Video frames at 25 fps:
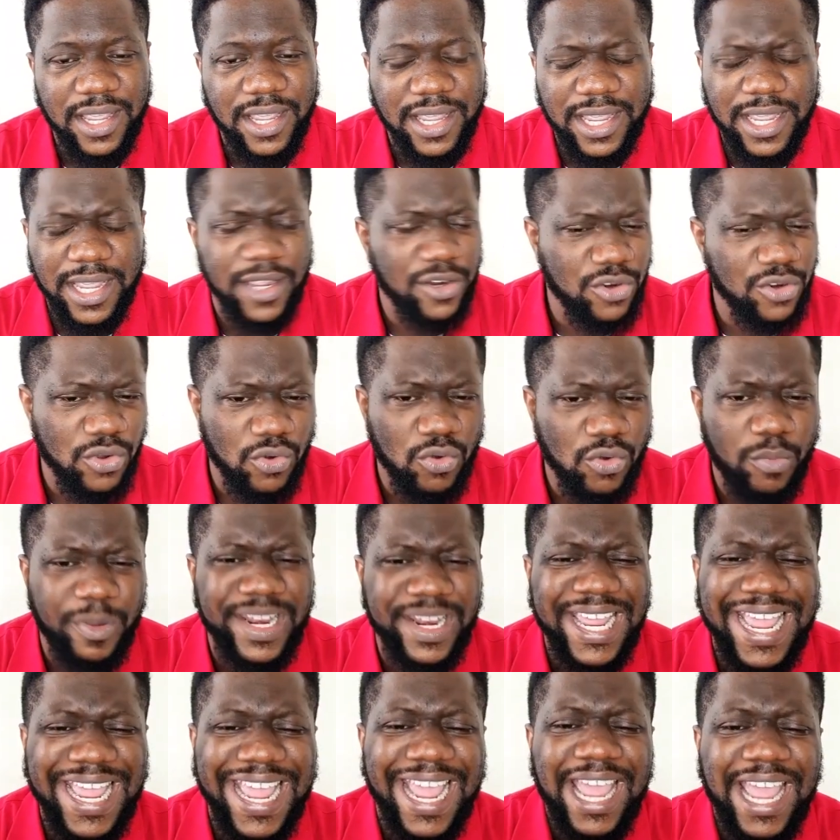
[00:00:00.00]
Eh,
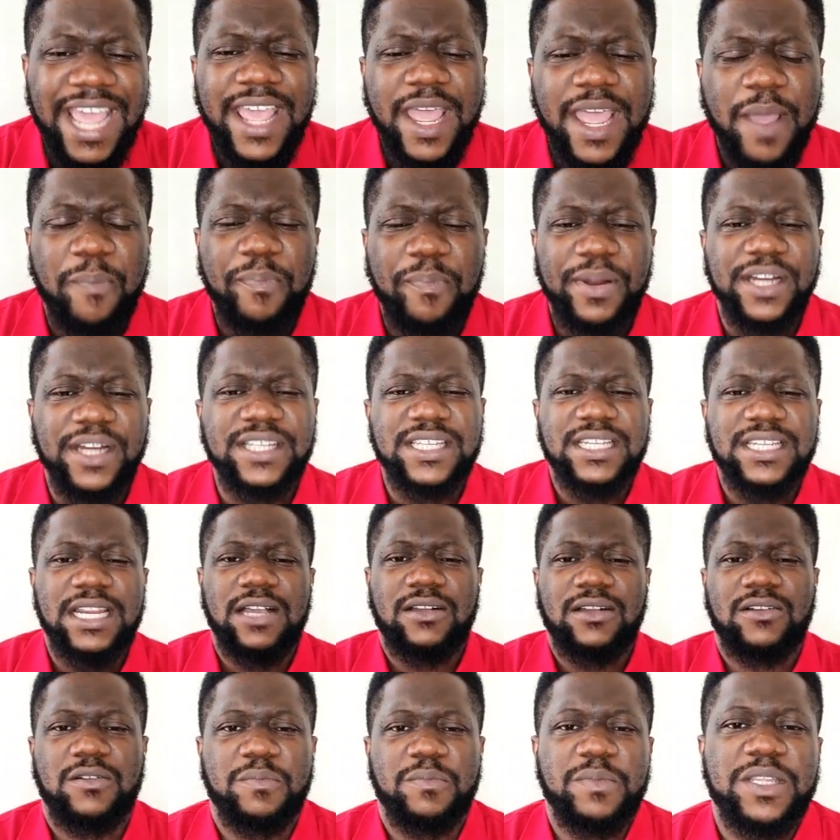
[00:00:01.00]
no, but a, a
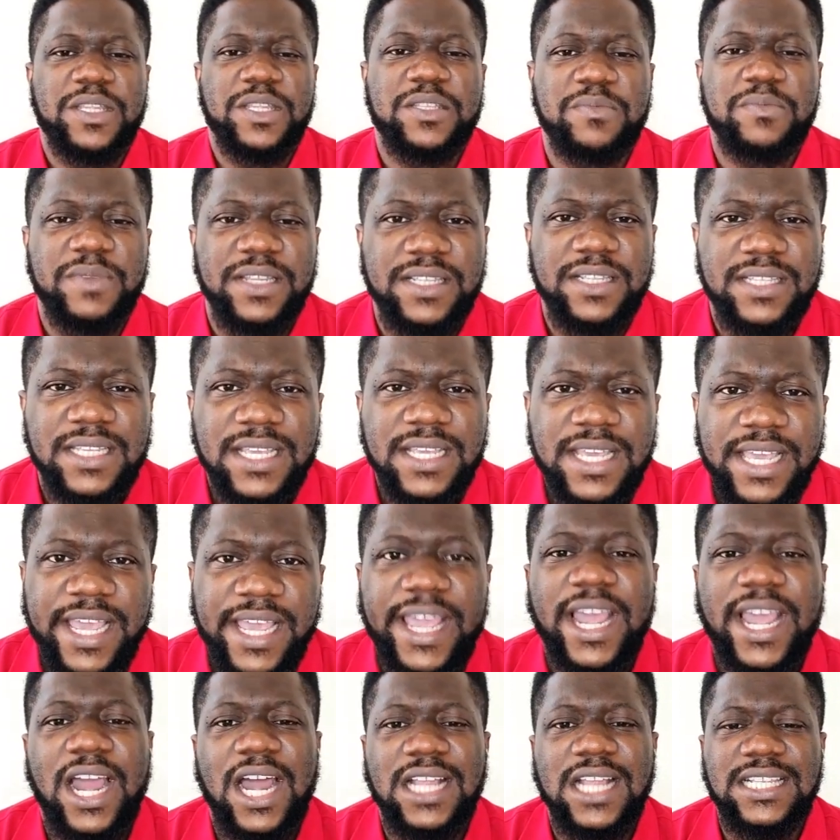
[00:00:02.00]
personal commitment,
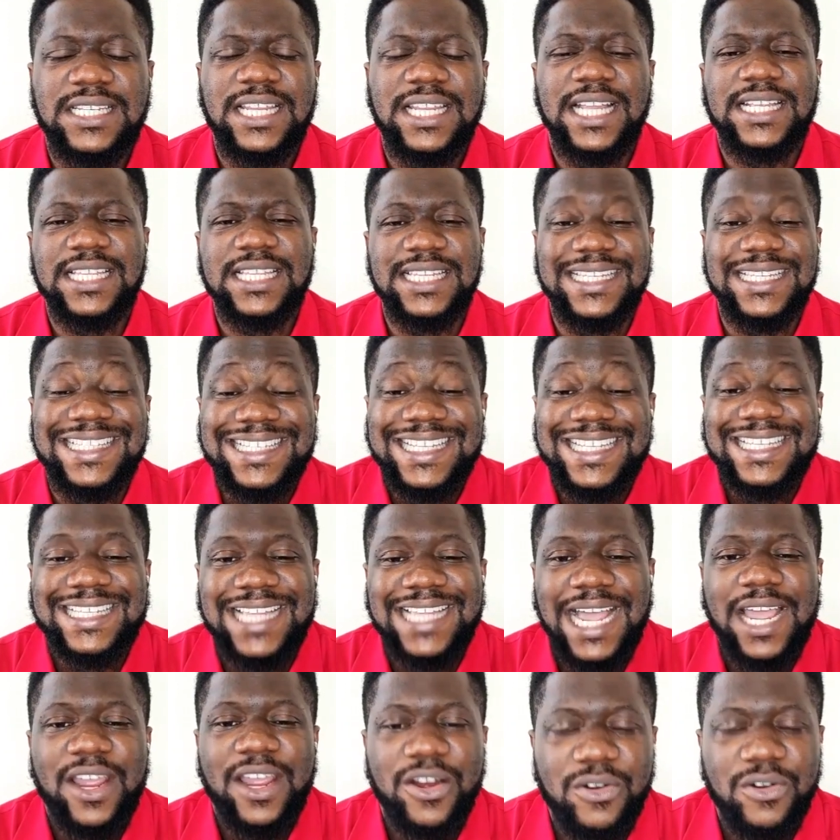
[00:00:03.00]
a heart that is
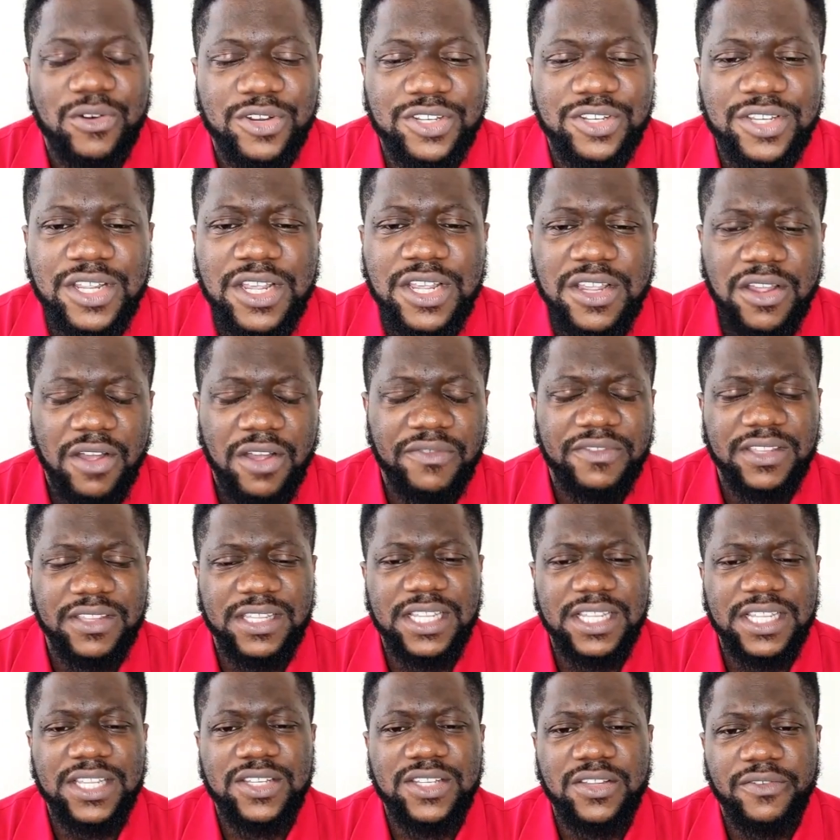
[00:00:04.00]
desirous
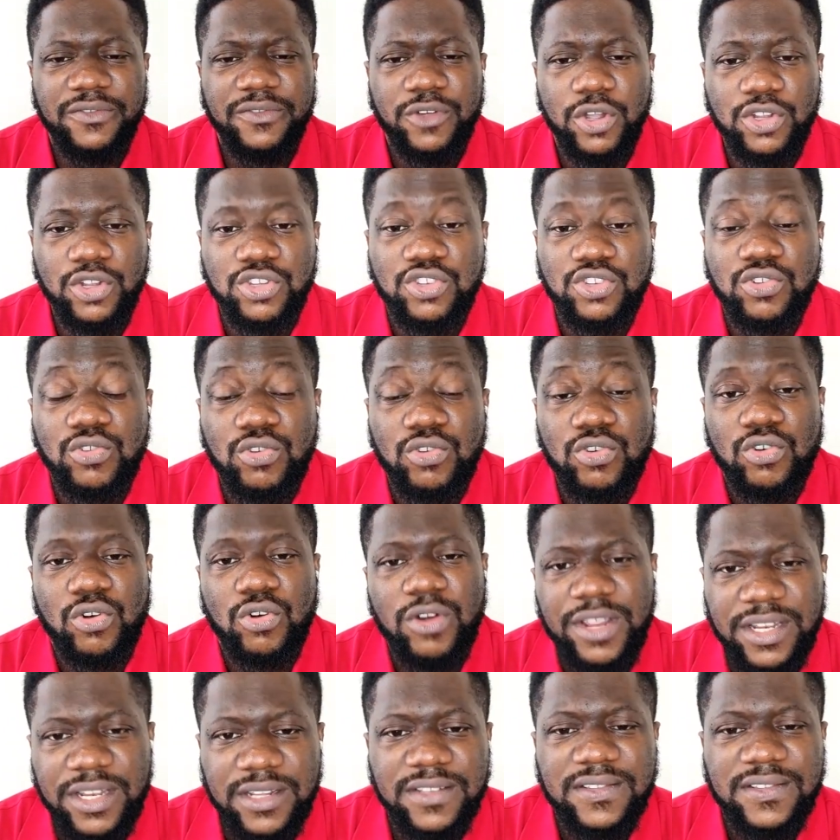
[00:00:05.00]
of the things of God, to
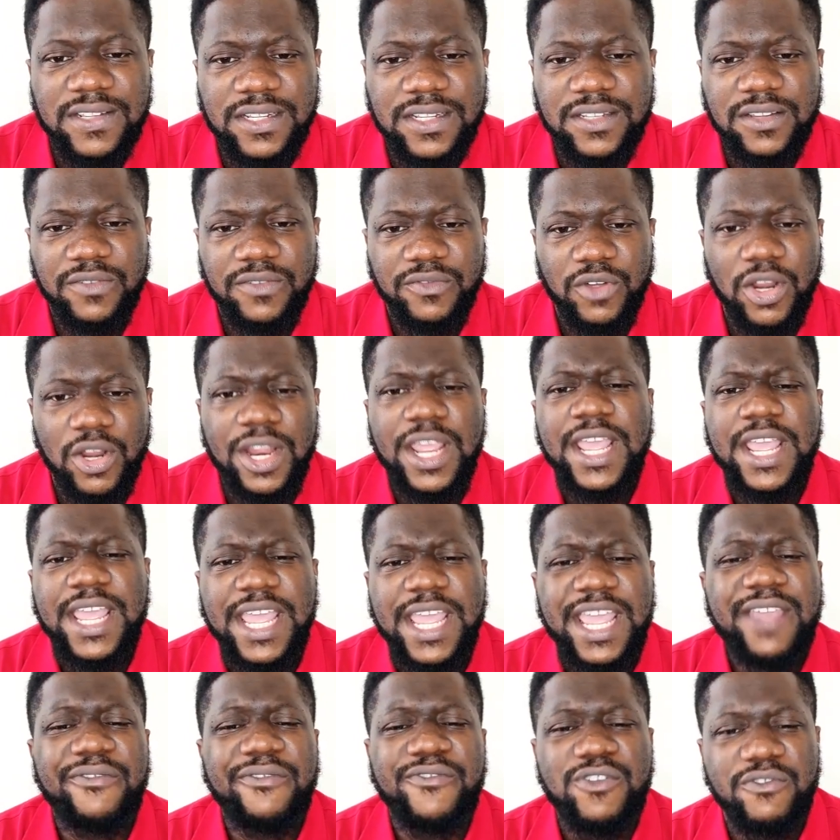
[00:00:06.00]
grow in the things of God.
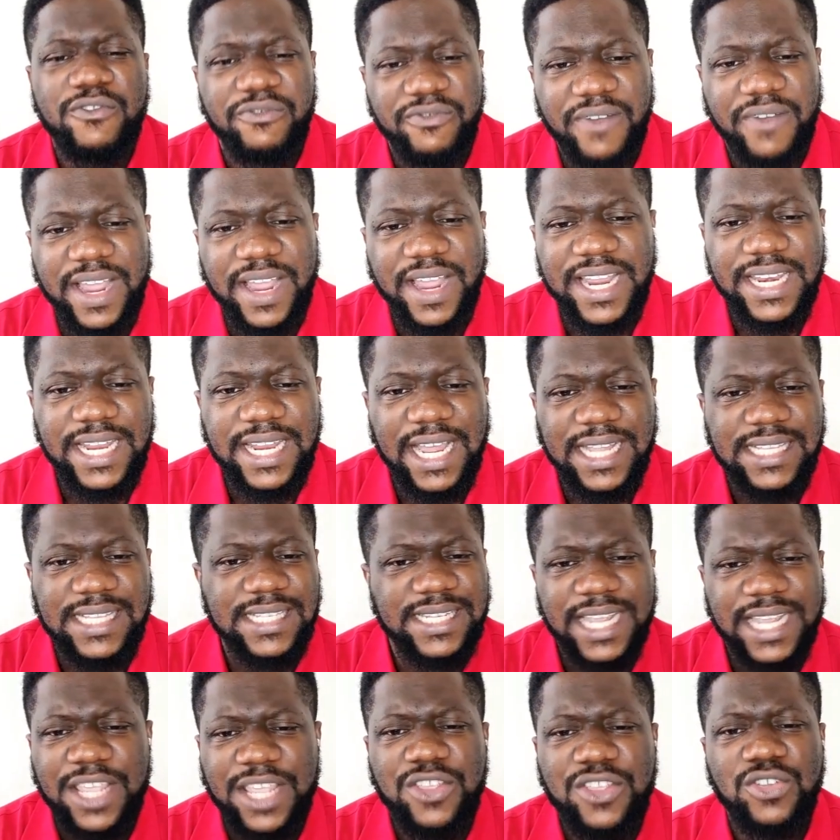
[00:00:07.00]
If you find
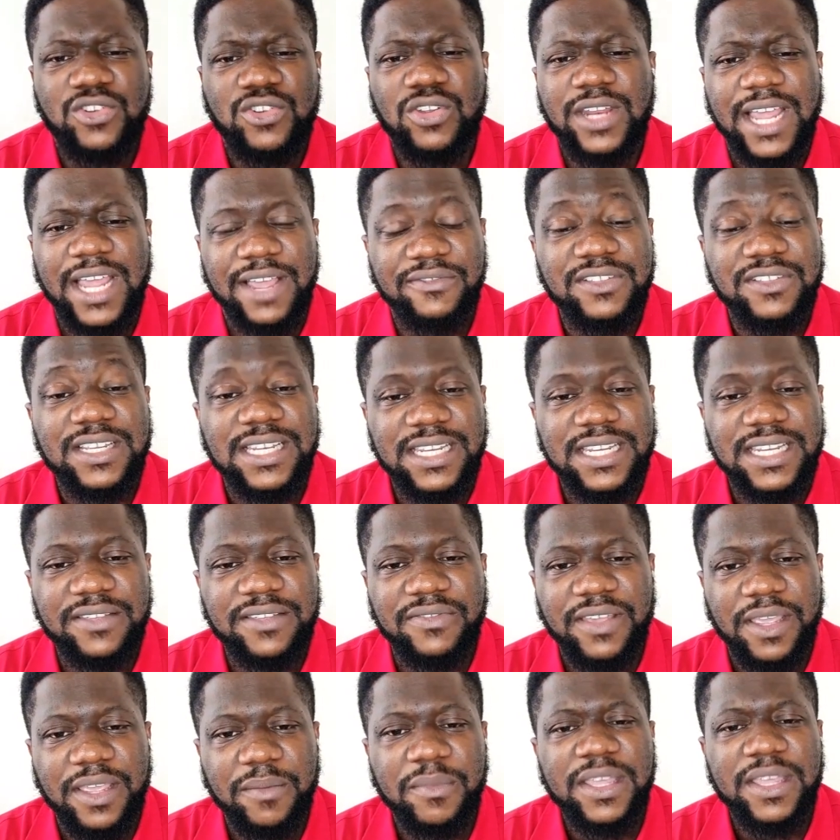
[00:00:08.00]
that, then you don't have to
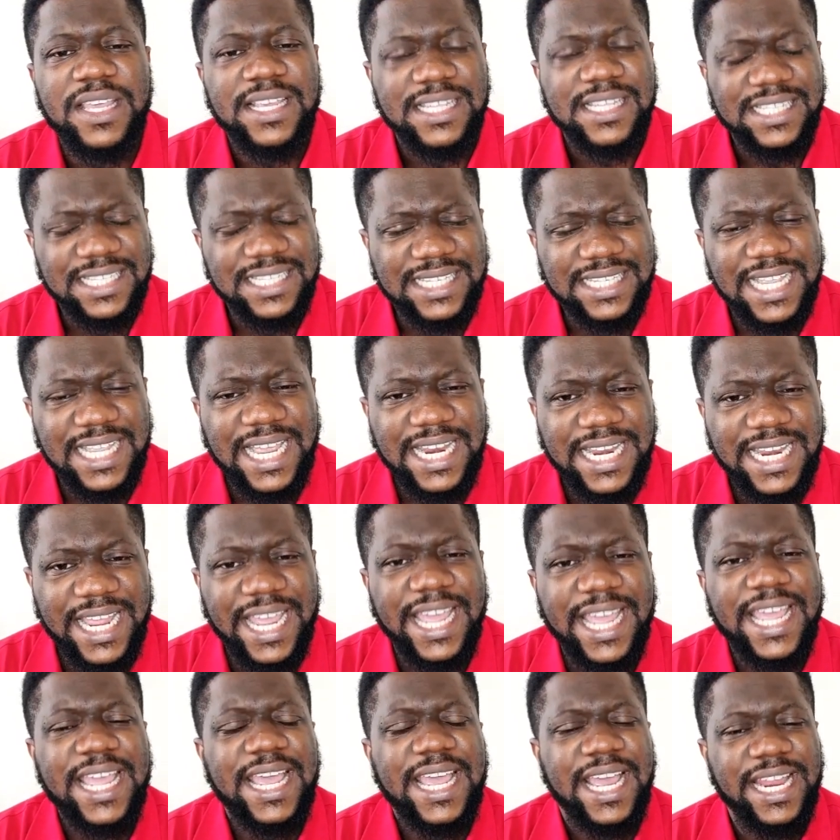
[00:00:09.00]
leave him. Stay
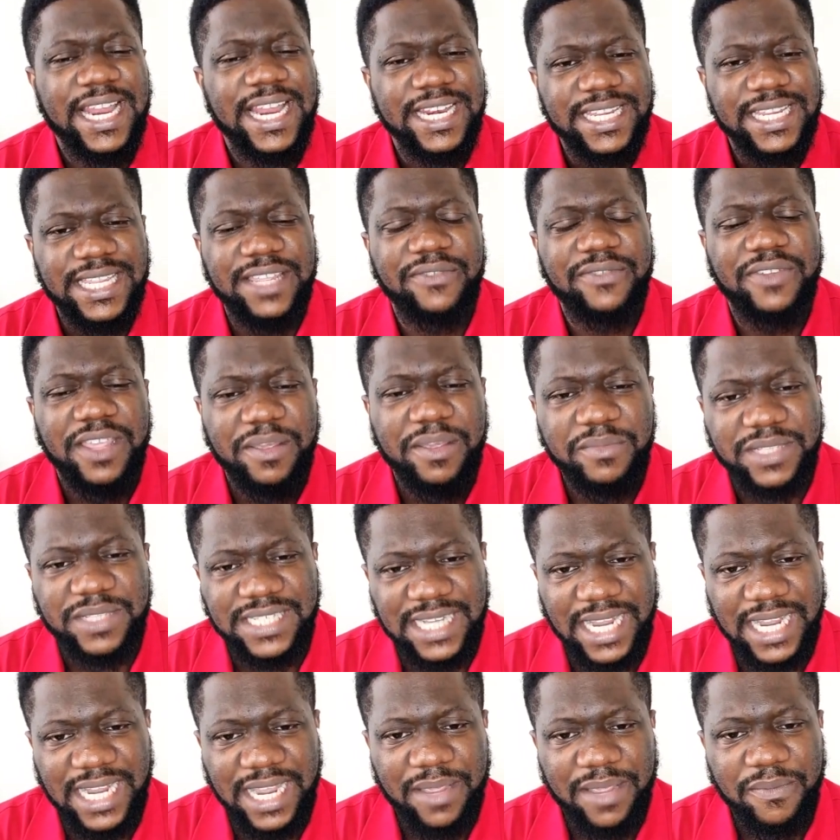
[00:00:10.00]
there and give
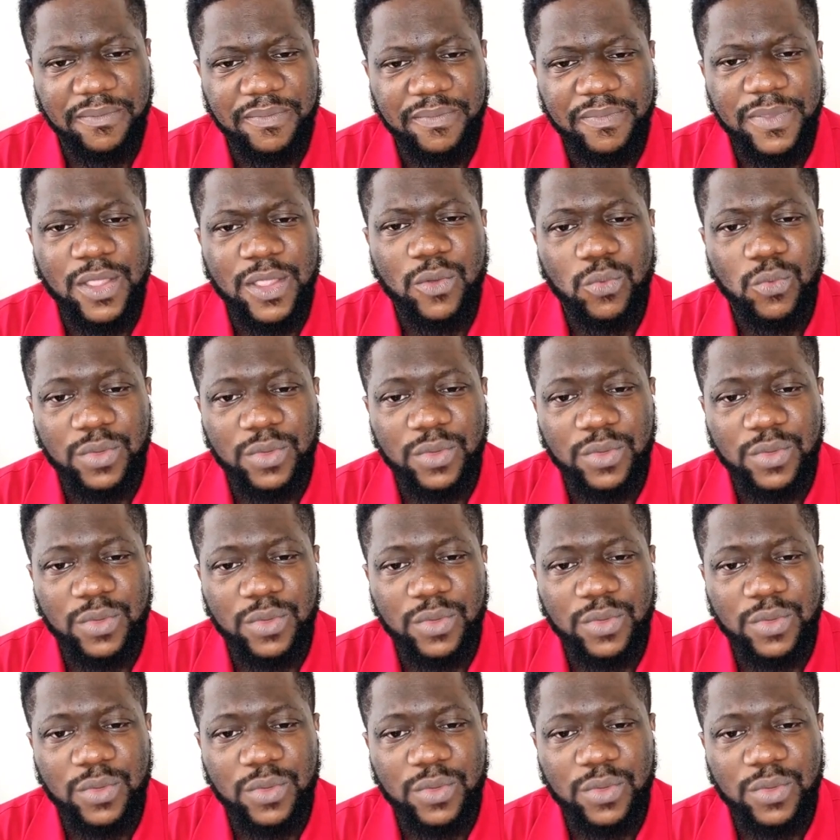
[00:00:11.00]
him time.